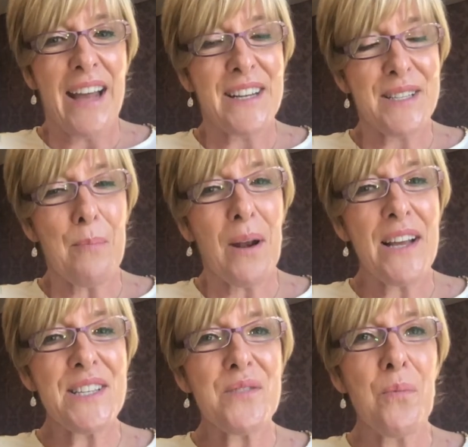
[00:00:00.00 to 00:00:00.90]
it's a
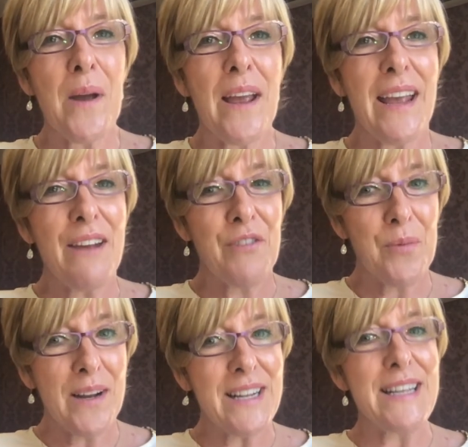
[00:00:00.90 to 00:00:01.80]
place where
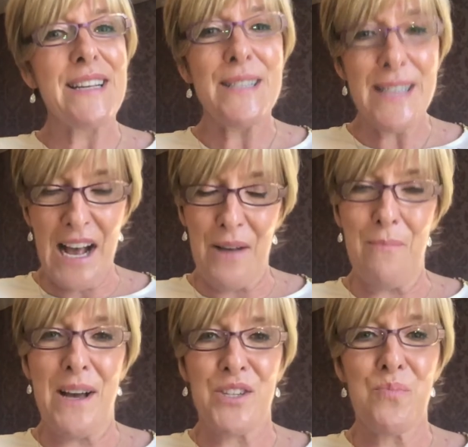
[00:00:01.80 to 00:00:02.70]
everyone is out
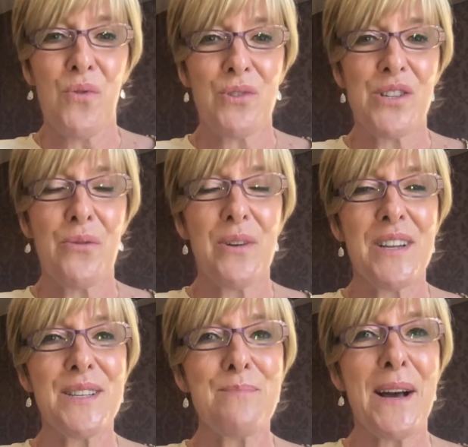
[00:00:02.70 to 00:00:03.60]
much more, so it
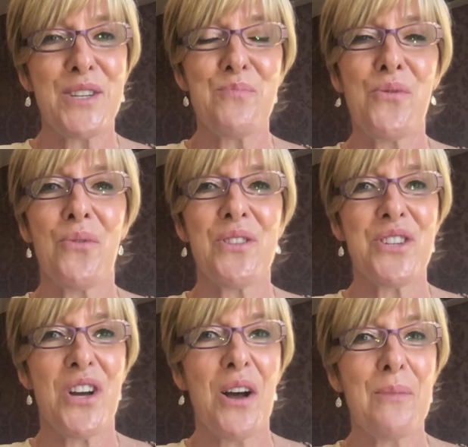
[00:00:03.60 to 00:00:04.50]
is much more the
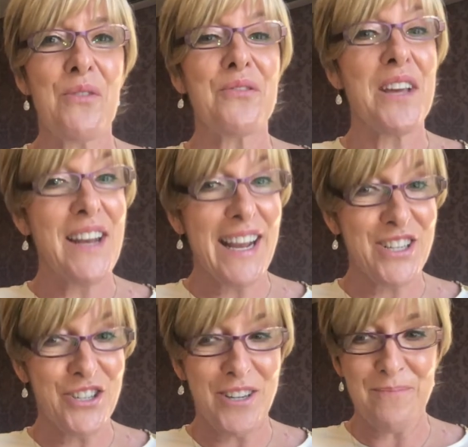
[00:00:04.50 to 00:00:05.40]
time of
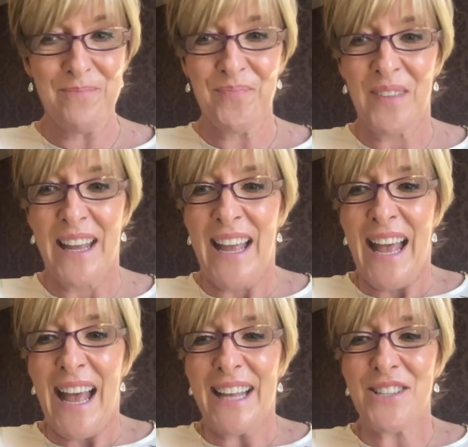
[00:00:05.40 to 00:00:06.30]
connection.
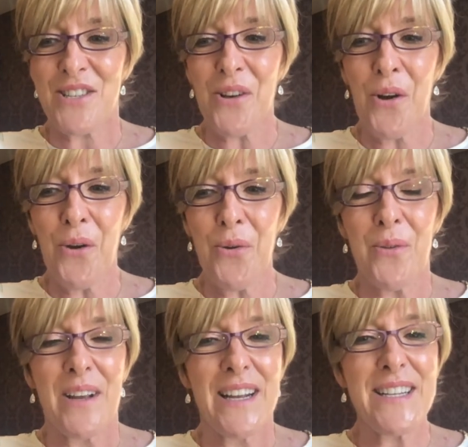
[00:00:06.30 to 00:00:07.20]
And so
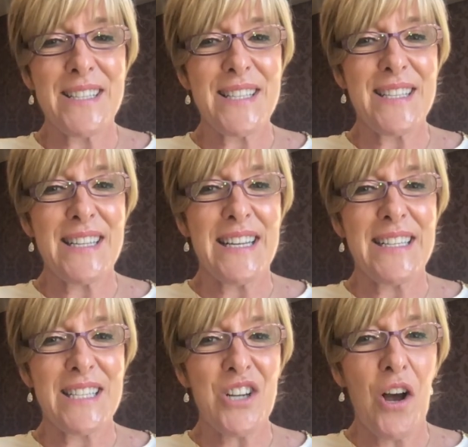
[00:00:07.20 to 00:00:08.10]
it's
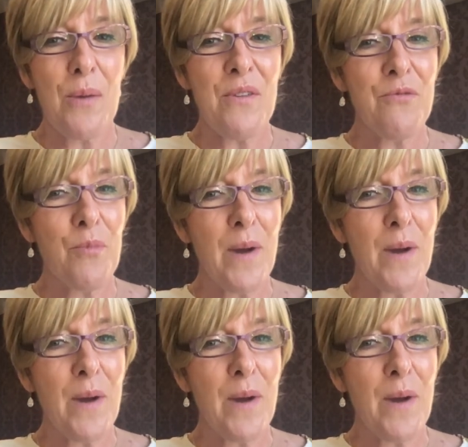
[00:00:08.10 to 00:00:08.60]
time of